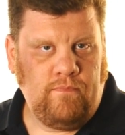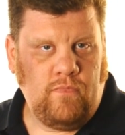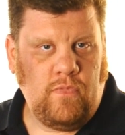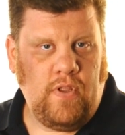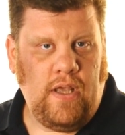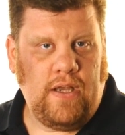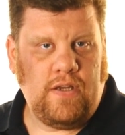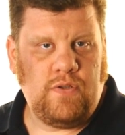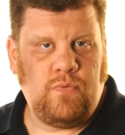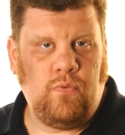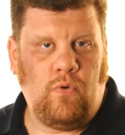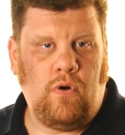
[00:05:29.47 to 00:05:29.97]

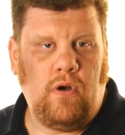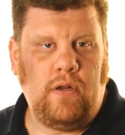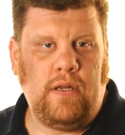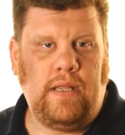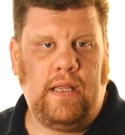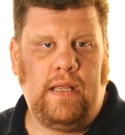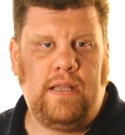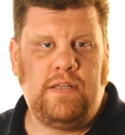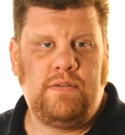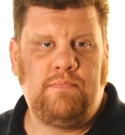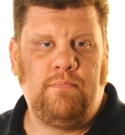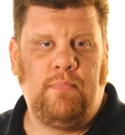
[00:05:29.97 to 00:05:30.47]
Next one
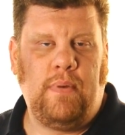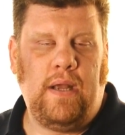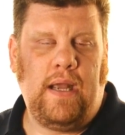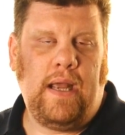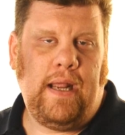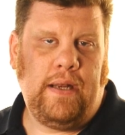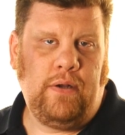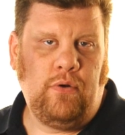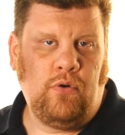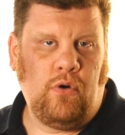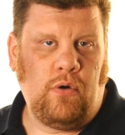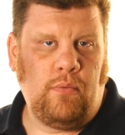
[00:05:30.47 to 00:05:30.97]
is
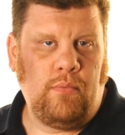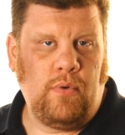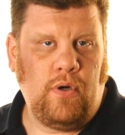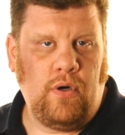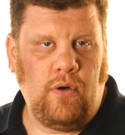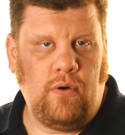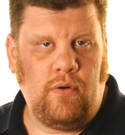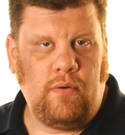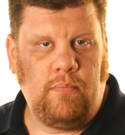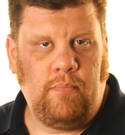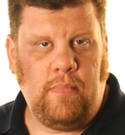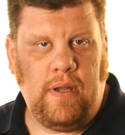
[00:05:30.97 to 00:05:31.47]
manual mode.